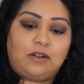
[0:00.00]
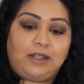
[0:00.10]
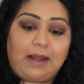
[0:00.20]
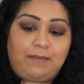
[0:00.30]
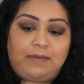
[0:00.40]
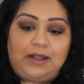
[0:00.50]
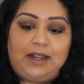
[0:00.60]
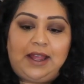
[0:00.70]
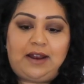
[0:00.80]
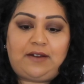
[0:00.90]
yep. And
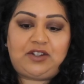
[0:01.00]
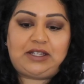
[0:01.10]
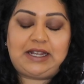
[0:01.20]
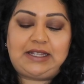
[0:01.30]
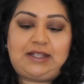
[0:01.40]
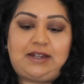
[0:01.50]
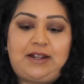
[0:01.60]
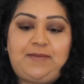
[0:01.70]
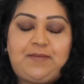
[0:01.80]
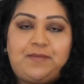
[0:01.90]
again, I've just tested it.